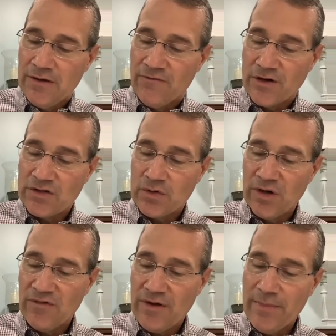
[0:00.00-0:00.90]
Verse
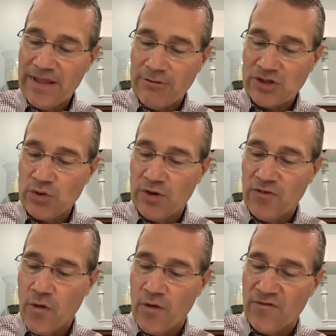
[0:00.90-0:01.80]

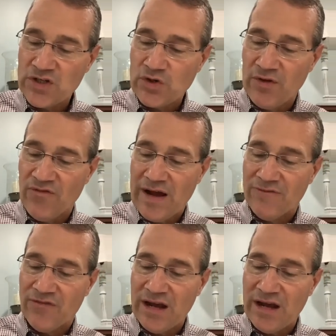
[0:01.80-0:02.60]
25.